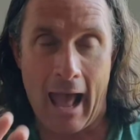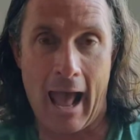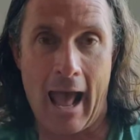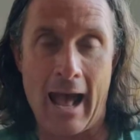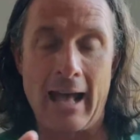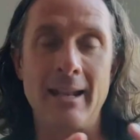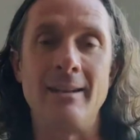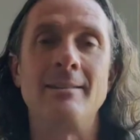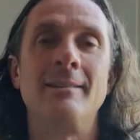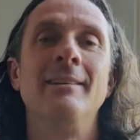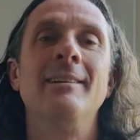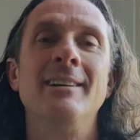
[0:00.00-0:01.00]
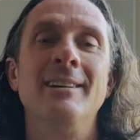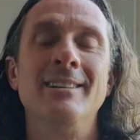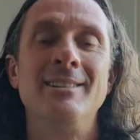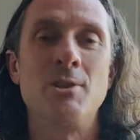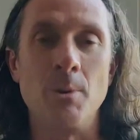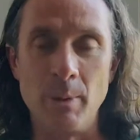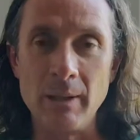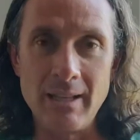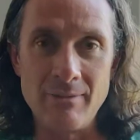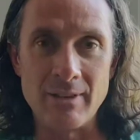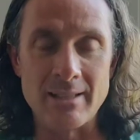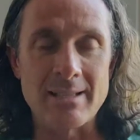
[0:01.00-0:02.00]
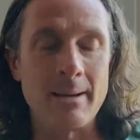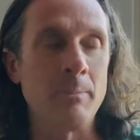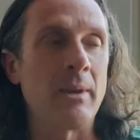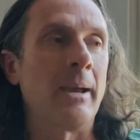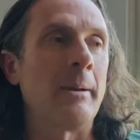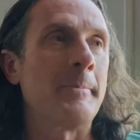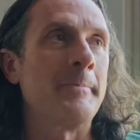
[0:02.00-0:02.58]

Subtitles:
had to believe in something.